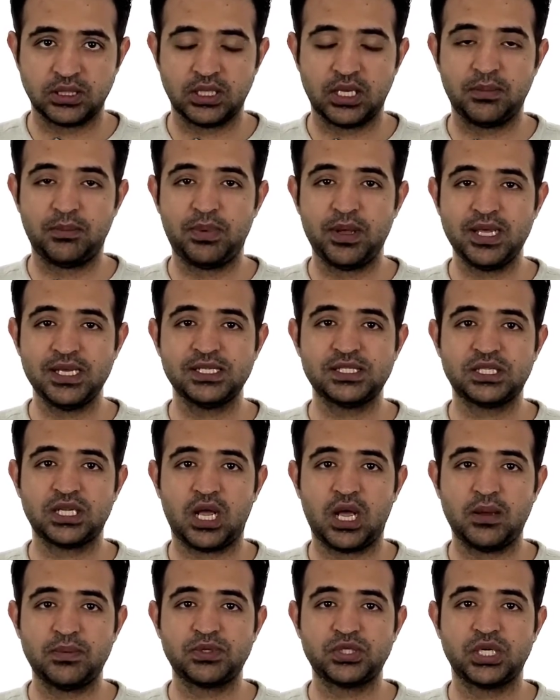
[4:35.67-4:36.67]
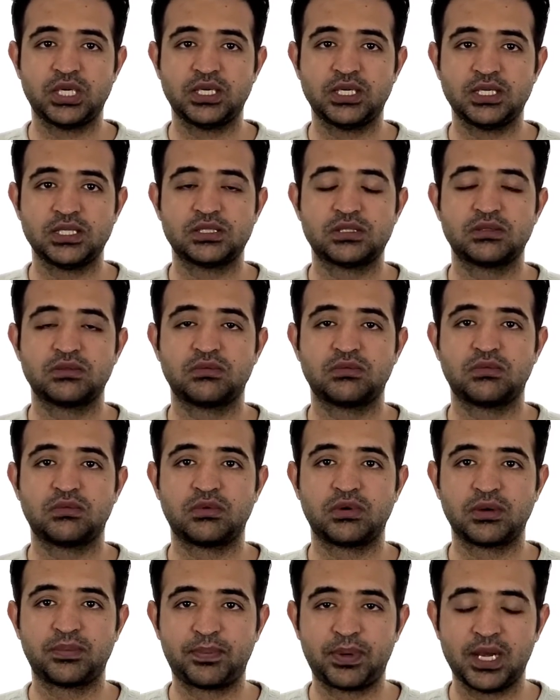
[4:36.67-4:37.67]
The best option is
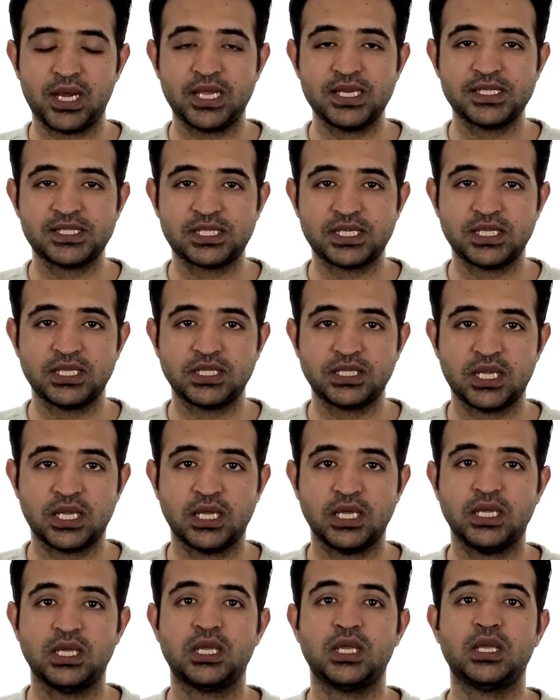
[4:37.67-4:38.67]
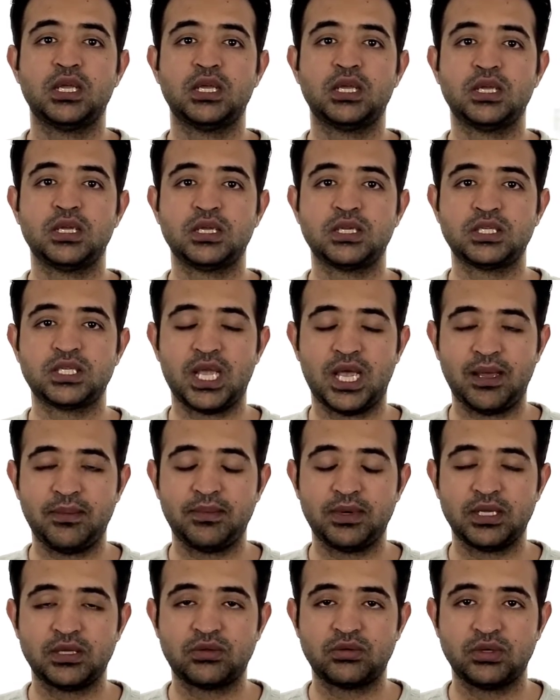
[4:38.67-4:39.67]
replacing the
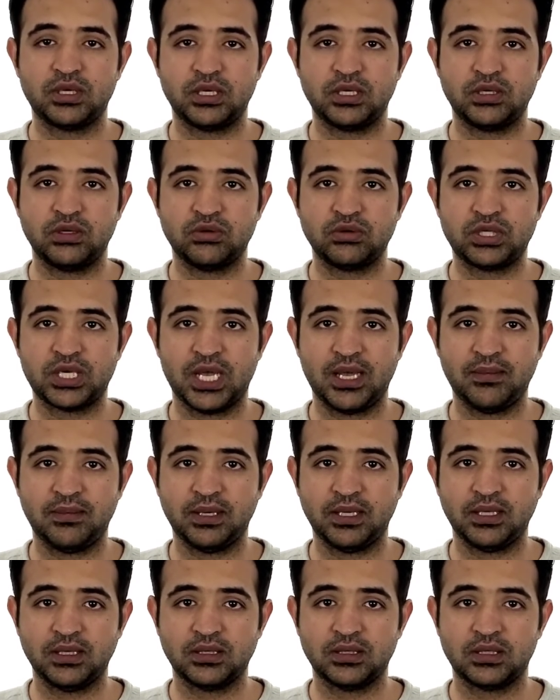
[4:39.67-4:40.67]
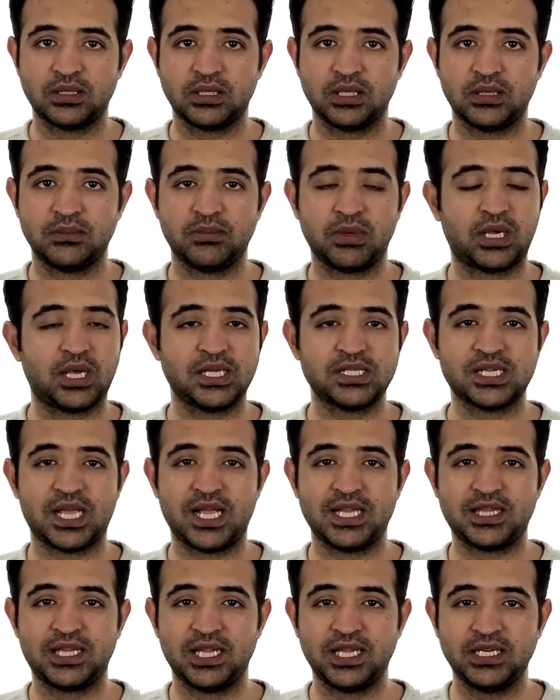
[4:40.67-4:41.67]
cabinet to the new cabinet, because
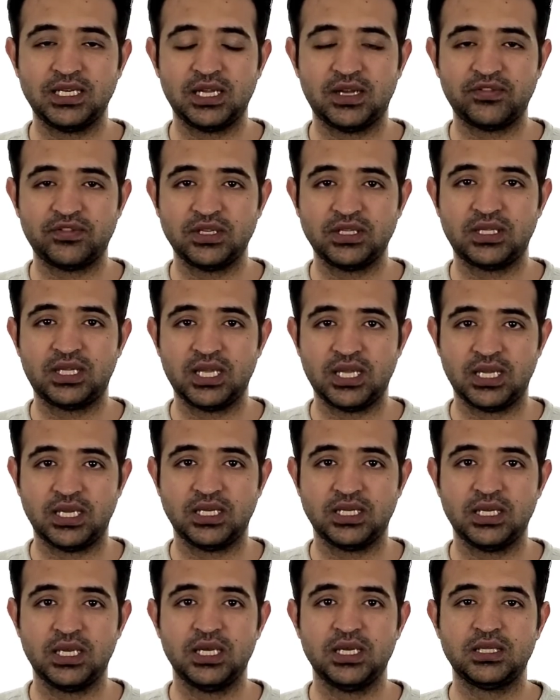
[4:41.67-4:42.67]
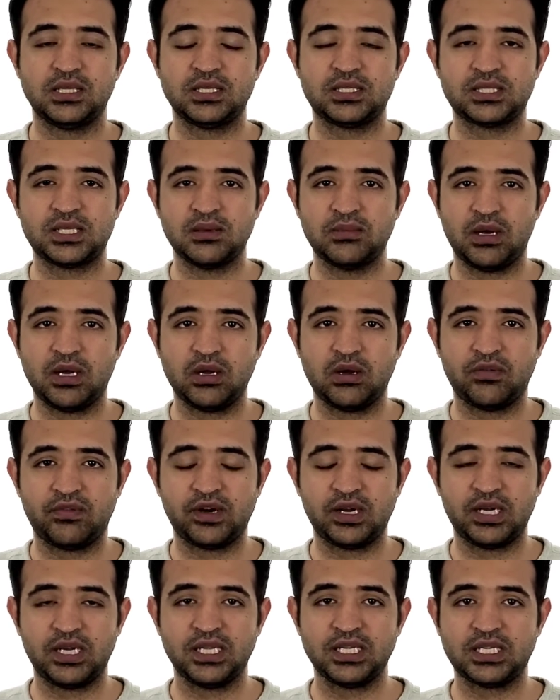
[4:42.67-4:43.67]
at the end of the day, the
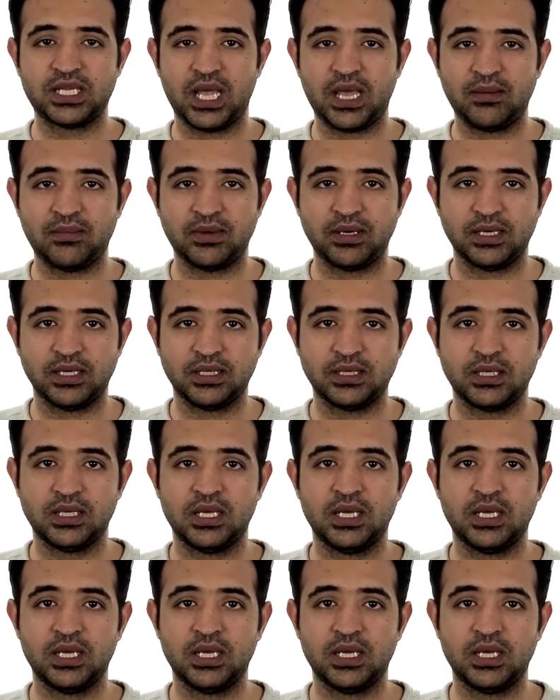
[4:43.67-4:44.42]
semi-overlay cabinet,